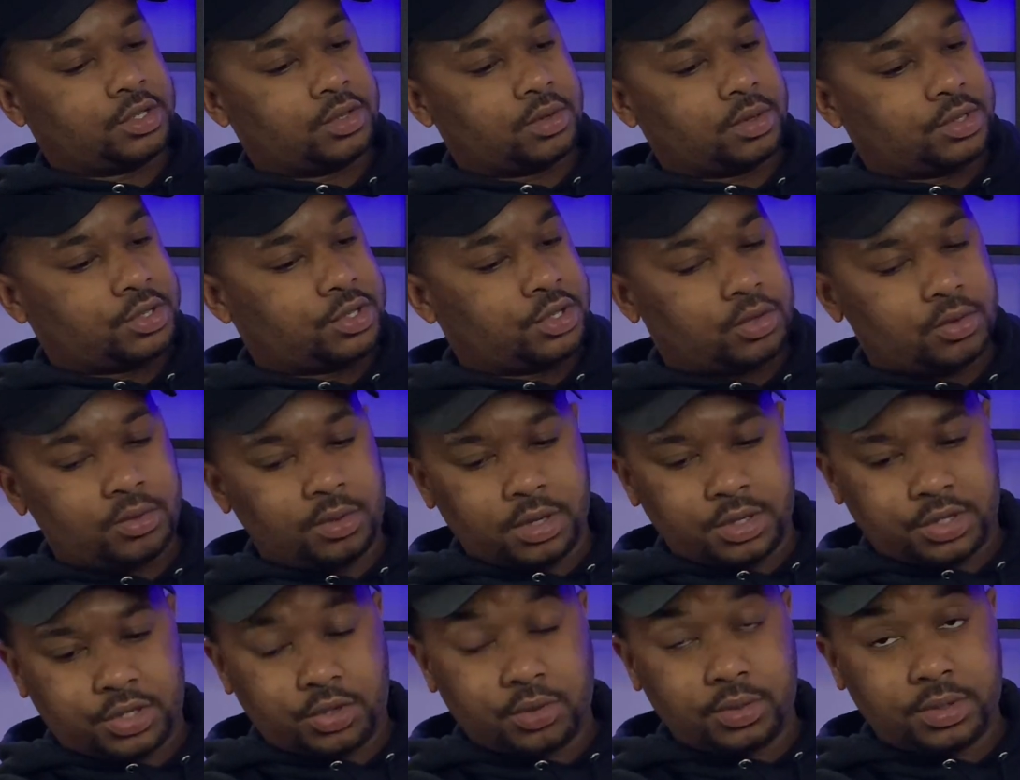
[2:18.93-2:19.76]
So it's
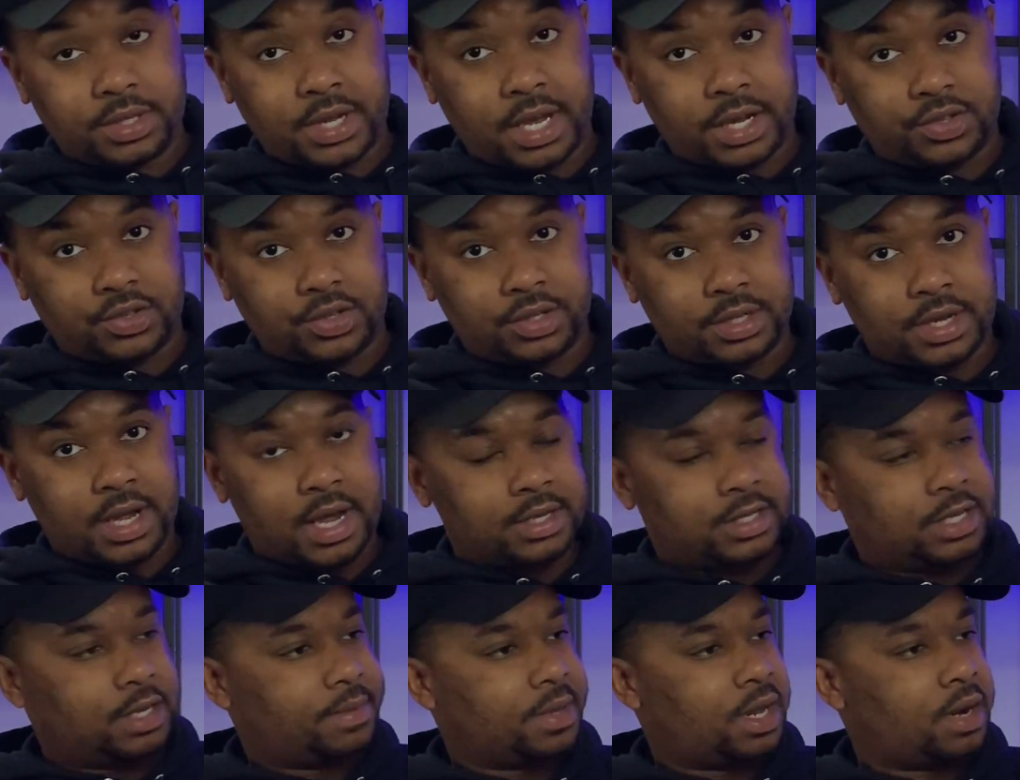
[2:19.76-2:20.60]
two sections, guys.
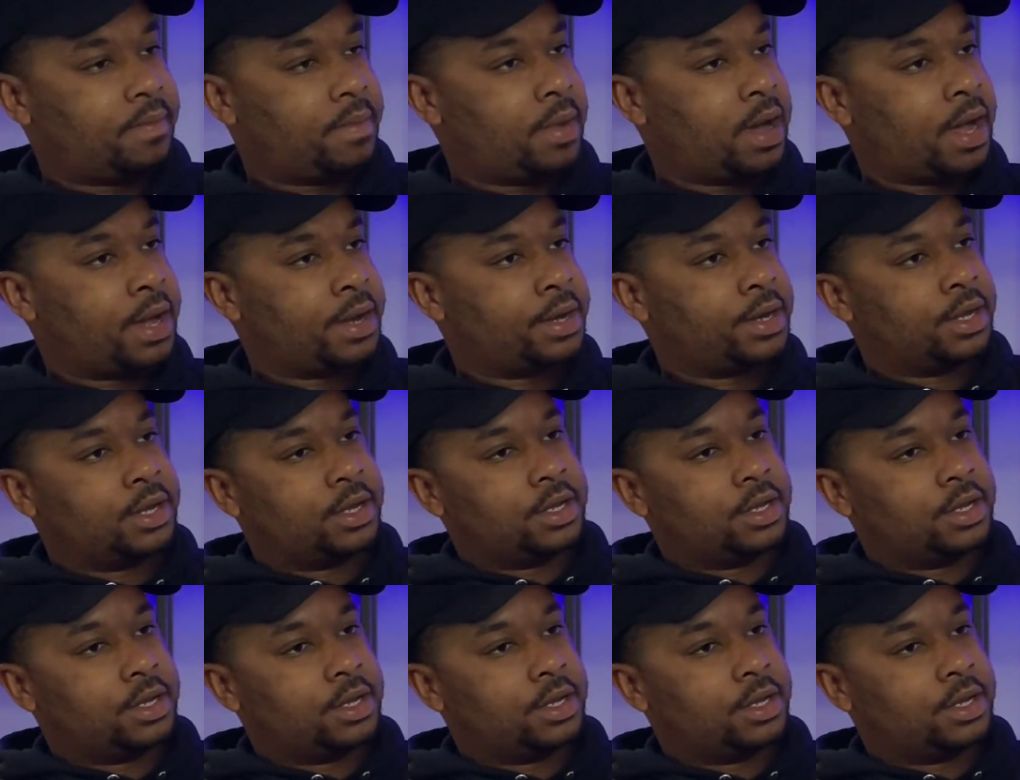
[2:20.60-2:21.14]
Keep that in mind.